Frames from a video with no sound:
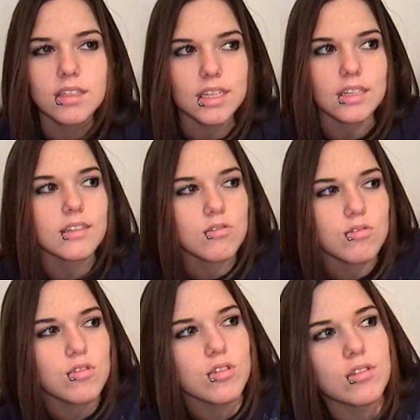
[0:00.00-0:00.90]
getting
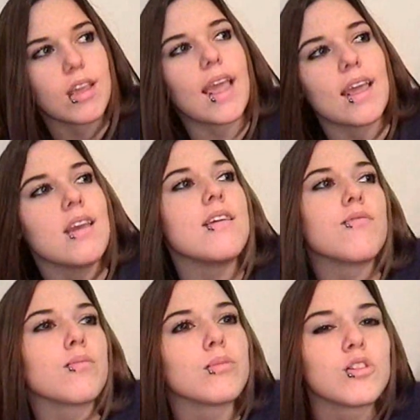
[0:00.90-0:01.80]
candy
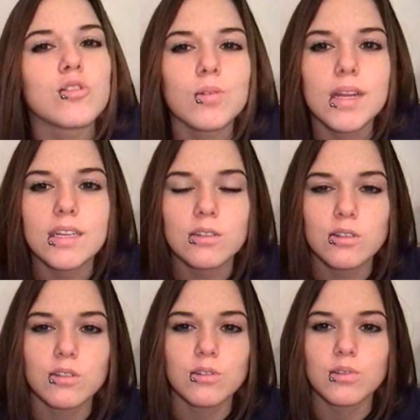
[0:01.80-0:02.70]
from
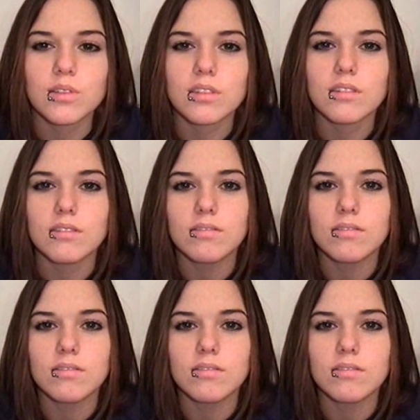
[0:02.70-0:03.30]
strangers and